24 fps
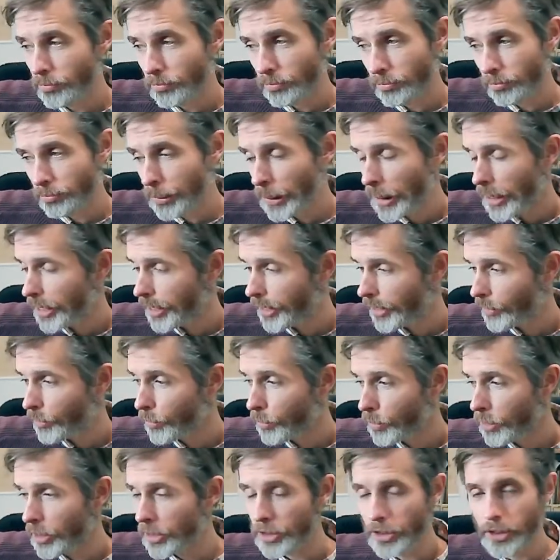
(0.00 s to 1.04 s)
playing it
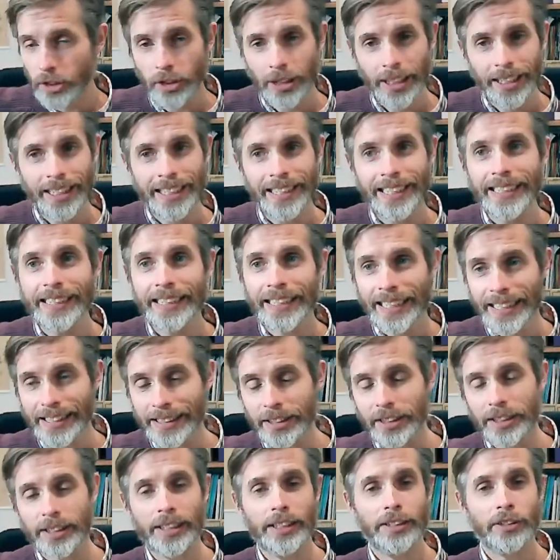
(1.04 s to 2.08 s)
all in
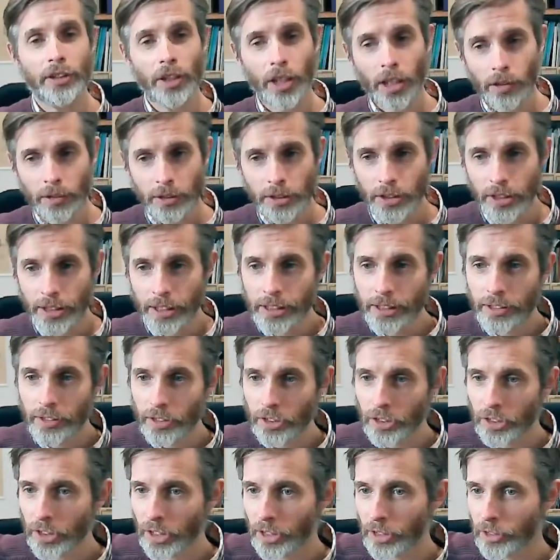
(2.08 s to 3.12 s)
its entirety.
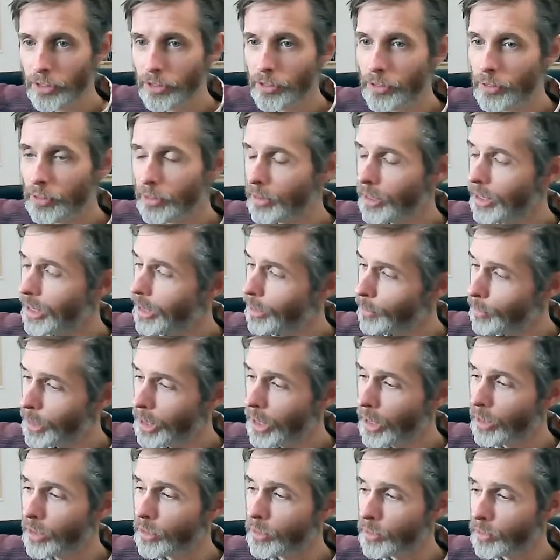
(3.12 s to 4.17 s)
So here we
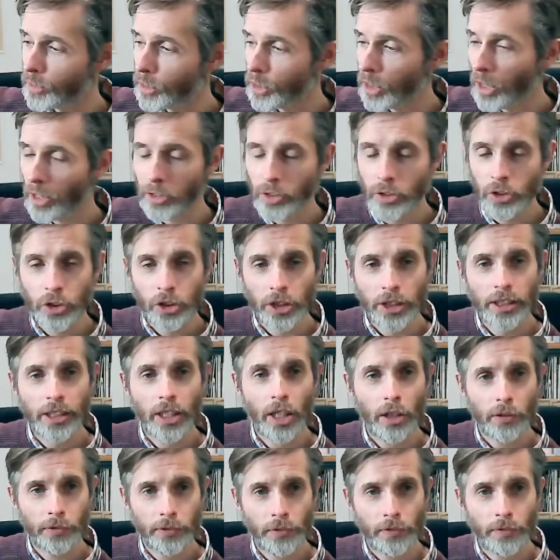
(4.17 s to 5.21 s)
go. Starting on the G
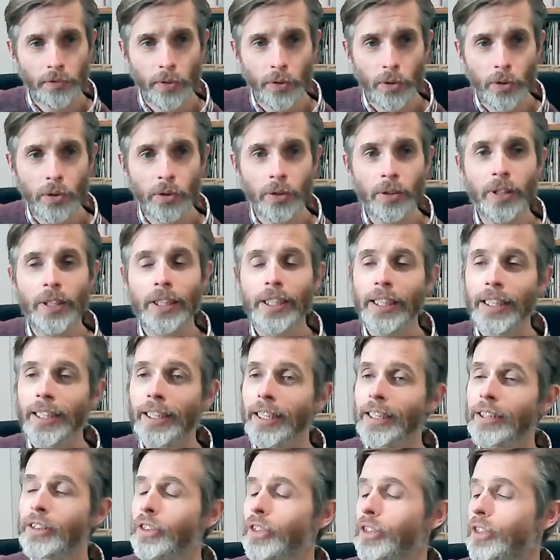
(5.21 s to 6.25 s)
after 4.
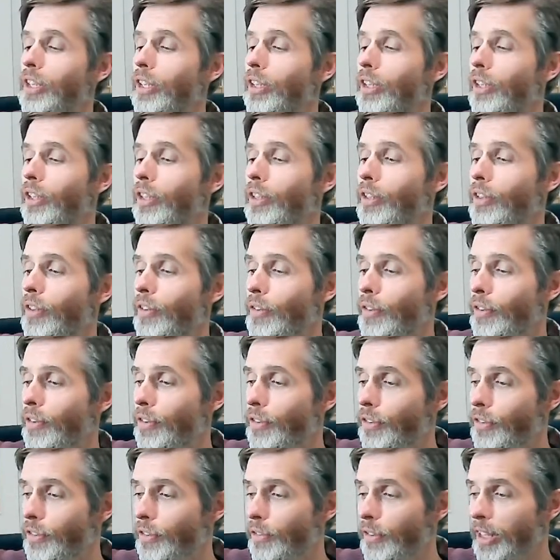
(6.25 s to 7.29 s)
So
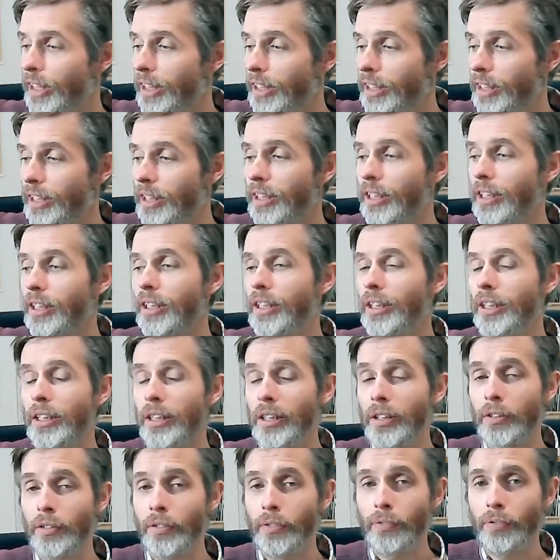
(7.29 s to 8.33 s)

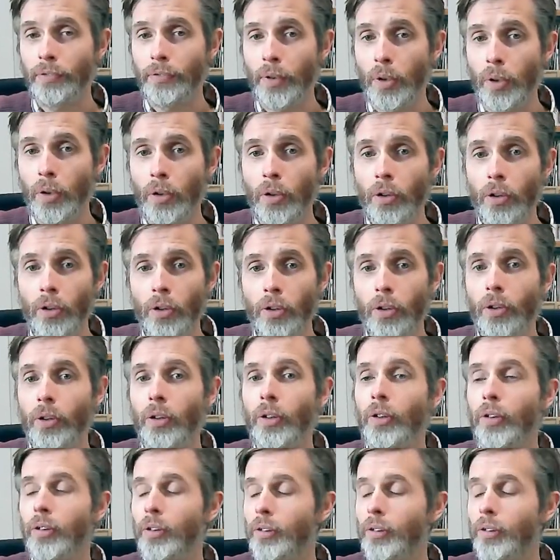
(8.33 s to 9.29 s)
3, 4.